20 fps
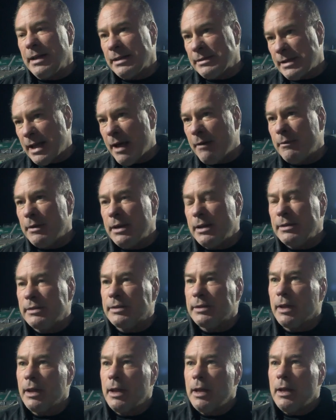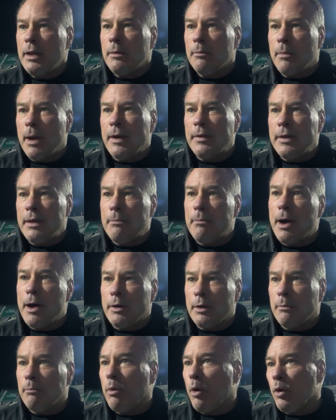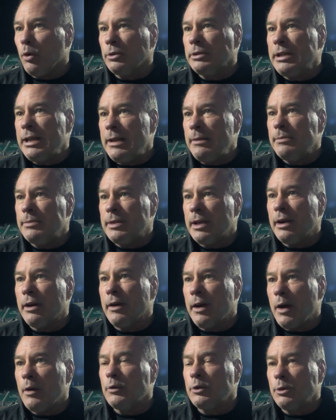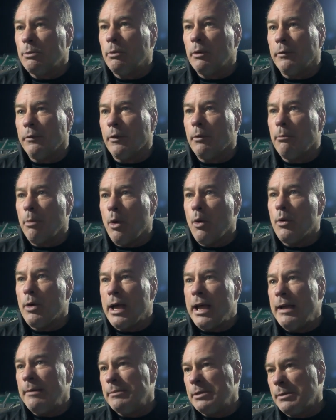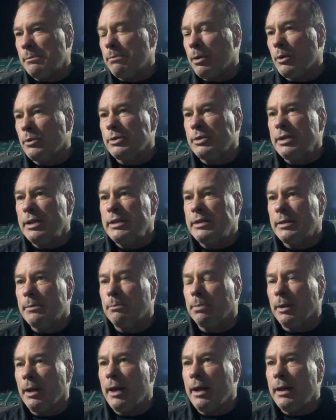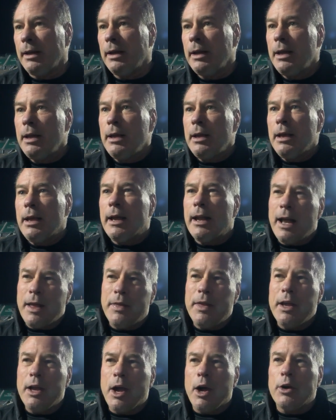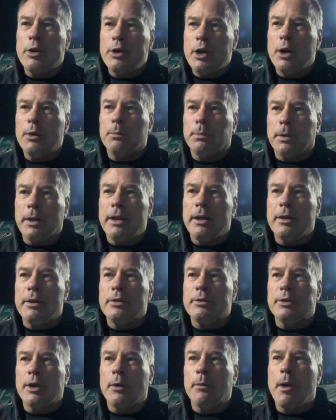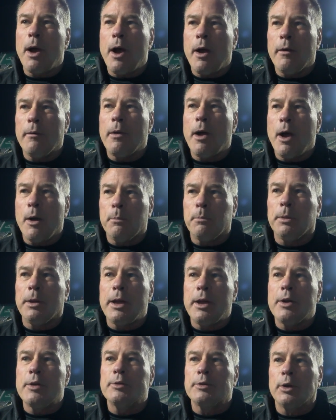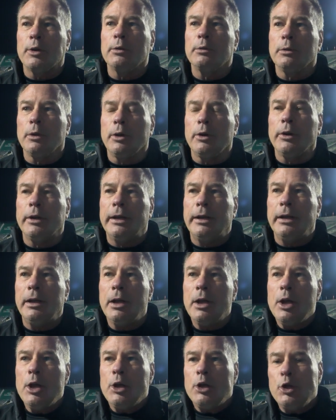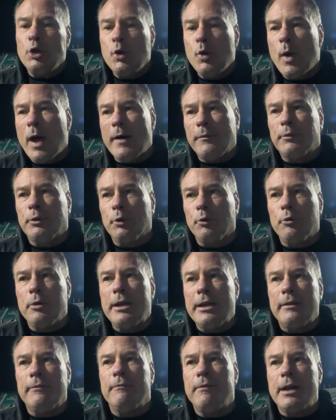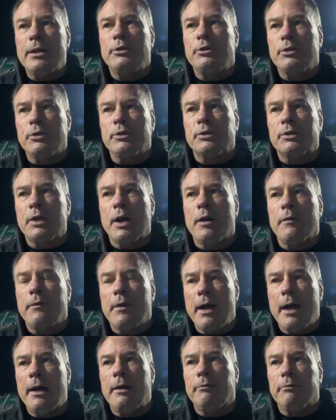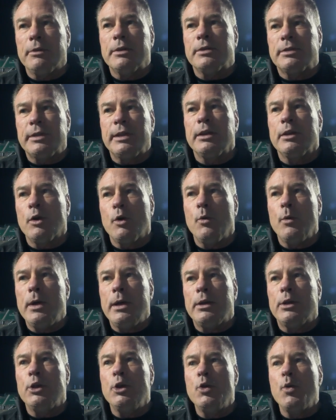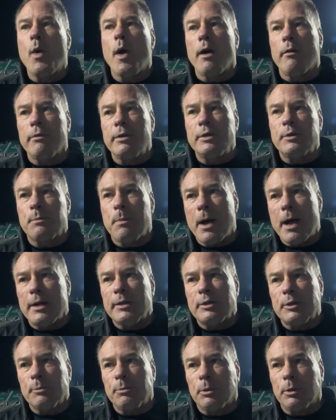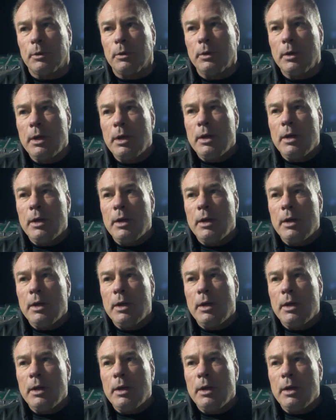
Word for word: that's evidenced by the amount of bowl teams that are eligible for bowl games and postseason play. And I think our young players, our, our, our players are learning you have to reinvent yourself every single week. You are responsible